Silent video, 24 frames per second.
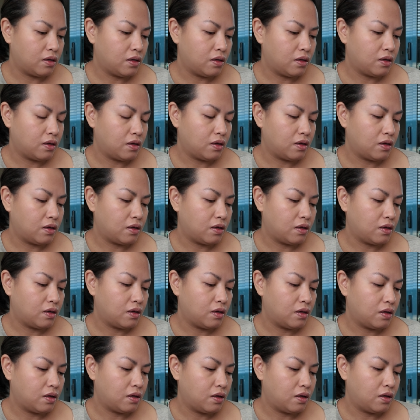
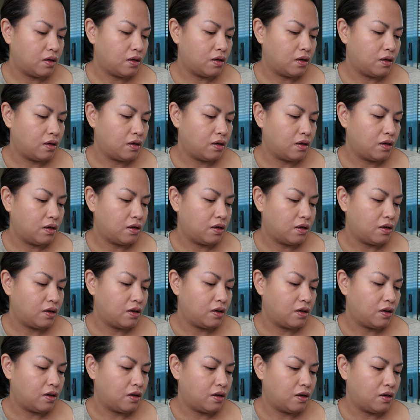
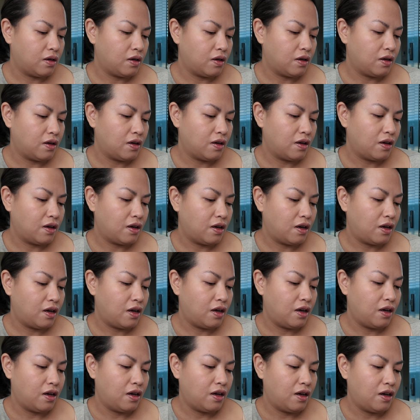
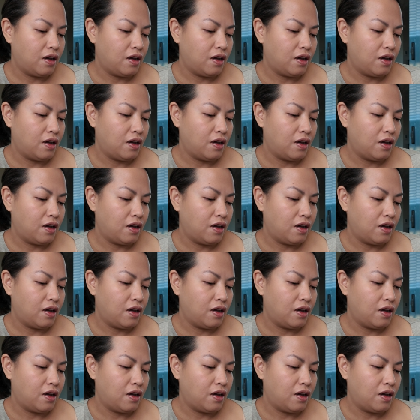No one is speaking in this clip.